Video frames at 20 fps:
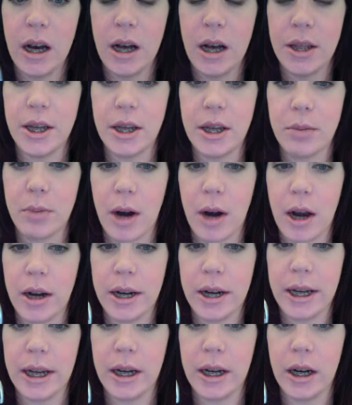this part
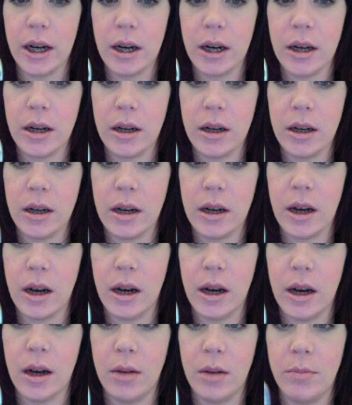here,
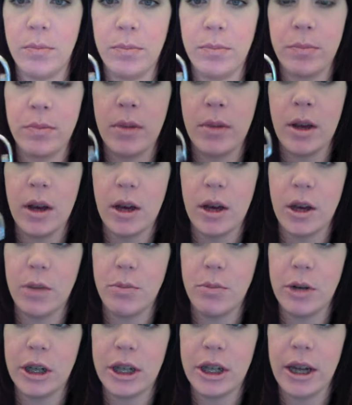you
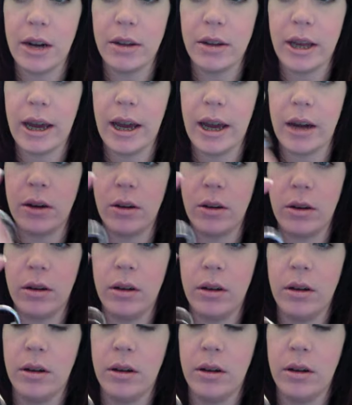push down the handle